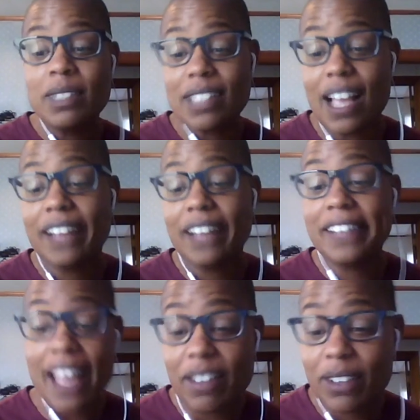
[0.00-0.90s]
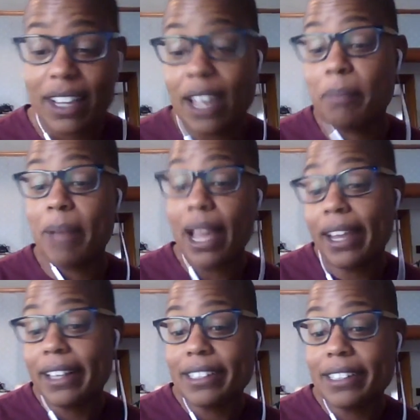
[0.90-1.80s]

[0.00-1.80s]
not laughing at bias.